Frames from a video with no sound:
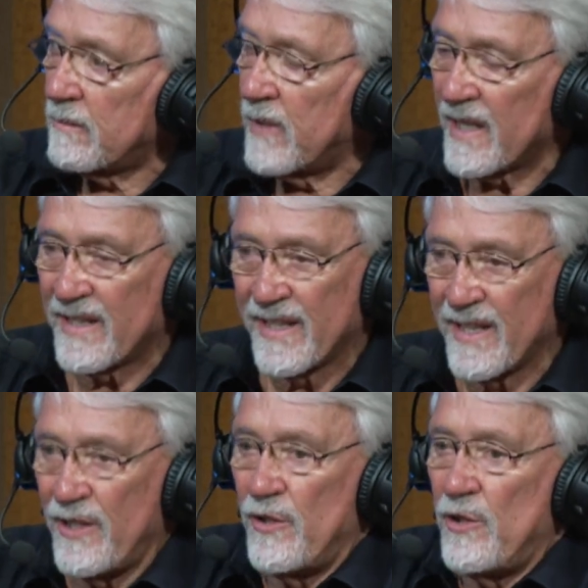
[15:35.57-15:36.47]
But
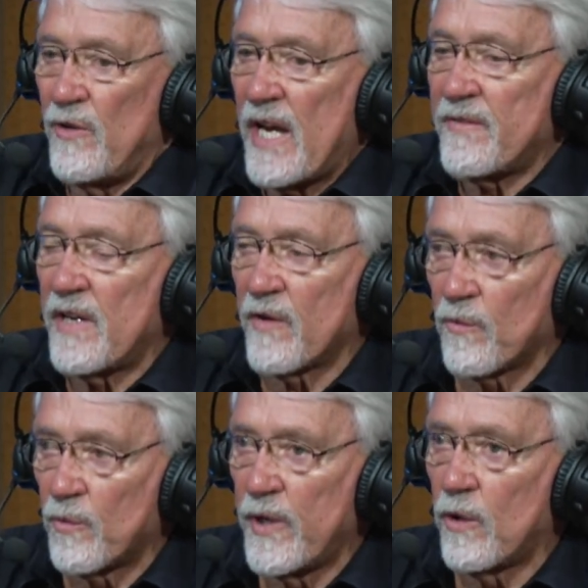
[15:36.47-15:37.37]
you, you have to have a
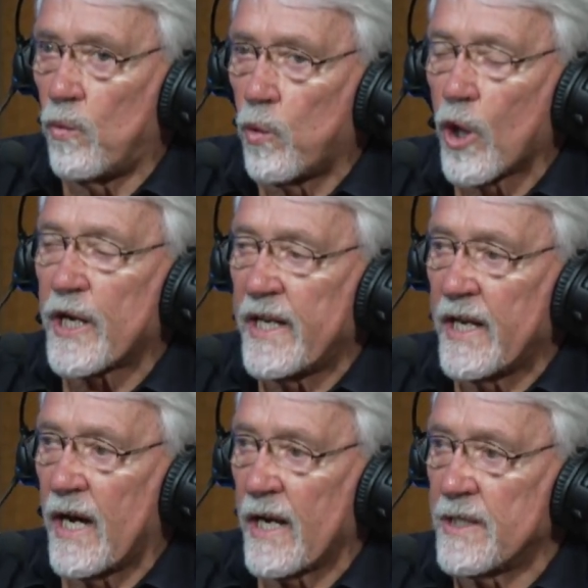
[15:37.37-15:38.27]
real working
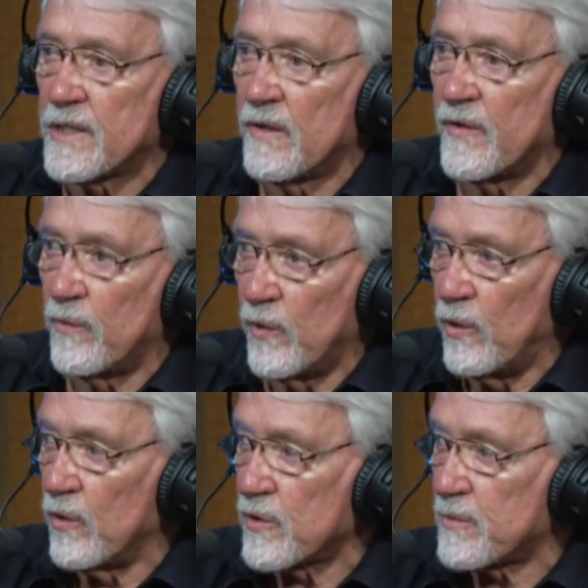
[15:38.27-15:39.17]
knowledge of the
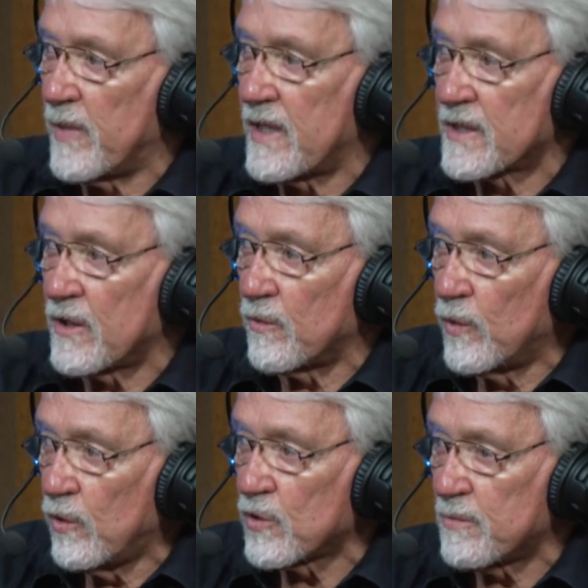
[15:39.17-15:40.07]
rules because the
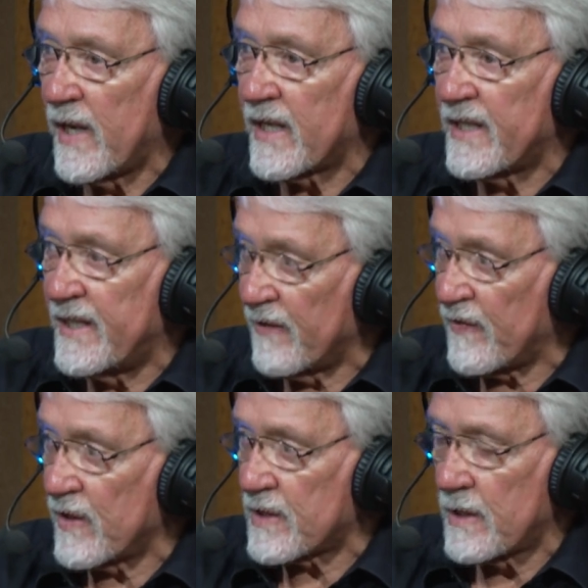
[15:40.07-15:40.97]
rules make a
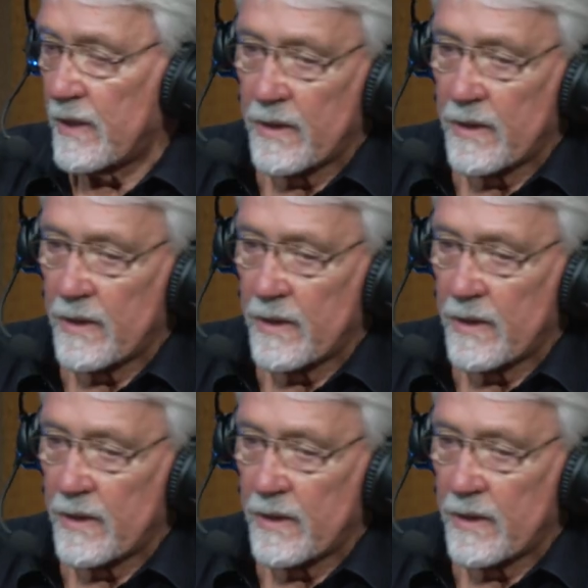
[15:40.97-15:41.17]
difference.